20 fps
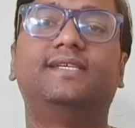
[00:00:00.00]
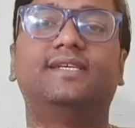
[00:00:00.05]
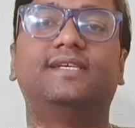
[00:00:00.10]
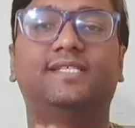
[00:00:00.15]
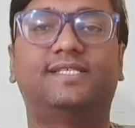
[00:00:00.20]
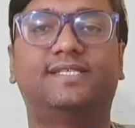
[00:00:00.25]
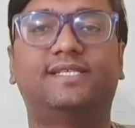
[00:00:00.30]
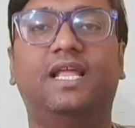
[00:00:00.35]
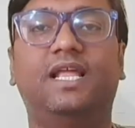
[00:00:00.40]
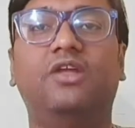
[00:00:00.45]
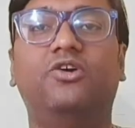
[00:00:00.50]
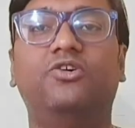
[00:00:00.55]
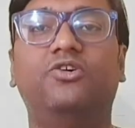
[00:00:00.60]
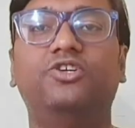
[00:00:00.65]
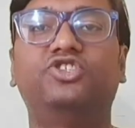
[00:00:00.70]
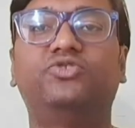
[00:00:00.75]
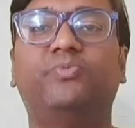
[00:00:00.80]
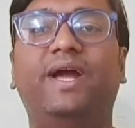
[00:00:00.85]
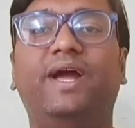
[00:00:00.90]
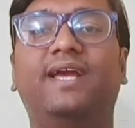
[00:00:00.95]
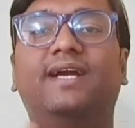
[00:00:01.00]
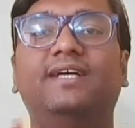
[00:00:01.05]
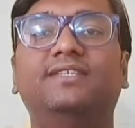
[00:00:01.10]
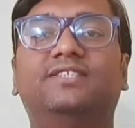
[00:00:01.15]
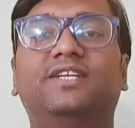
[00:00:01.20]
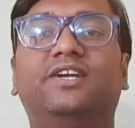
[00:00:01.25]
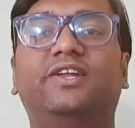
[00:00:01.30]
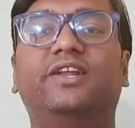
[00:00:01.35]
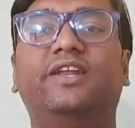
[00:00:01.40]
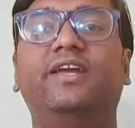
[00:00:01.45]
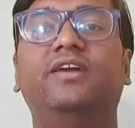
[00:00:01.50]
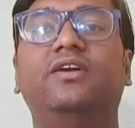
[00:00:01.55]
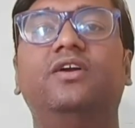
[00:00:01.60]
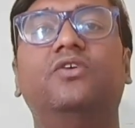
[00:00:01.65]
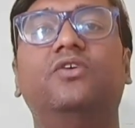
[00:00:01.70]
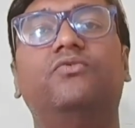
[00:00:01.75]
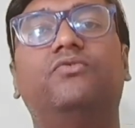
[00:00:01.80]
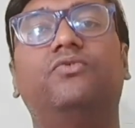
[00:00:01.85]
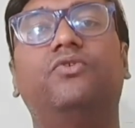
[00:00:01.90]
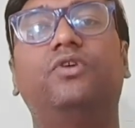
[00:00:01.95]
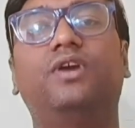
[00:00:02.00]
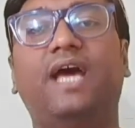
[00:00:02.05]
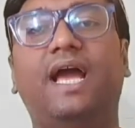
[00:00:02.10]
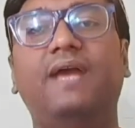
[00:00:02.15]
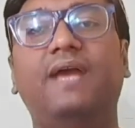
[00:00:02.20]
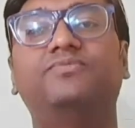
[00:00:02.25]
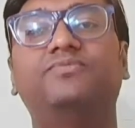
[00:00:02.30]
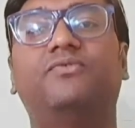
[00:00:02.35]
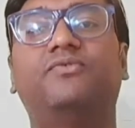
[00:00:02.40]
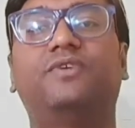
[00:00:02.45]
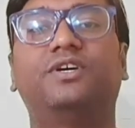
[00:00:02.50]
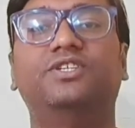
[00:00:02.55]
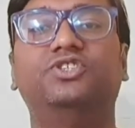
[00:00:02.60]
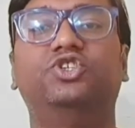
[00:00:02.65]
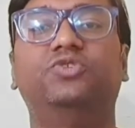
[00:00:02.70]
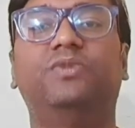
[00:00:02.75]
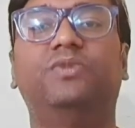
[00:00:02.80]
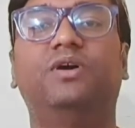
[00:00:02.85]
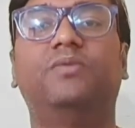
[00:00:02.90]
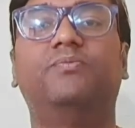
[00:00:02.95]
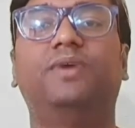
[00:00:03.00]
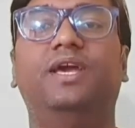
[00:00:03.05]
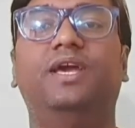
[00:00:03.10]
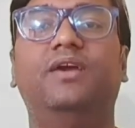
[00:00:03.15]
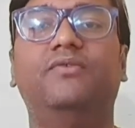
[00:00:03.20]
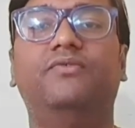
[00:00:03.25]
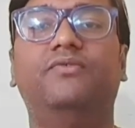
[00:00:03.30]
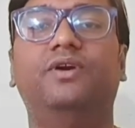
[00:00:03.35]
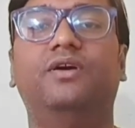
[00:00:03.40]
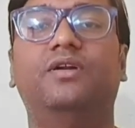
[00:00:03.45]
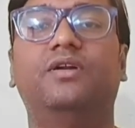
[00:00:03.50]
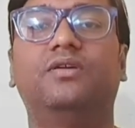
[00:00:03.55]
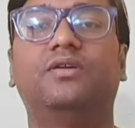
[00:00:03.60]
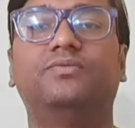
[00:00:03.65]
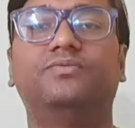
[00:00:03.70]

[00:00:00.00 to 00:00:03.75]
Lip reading: sell goods by considering 4 types of consumer behavior.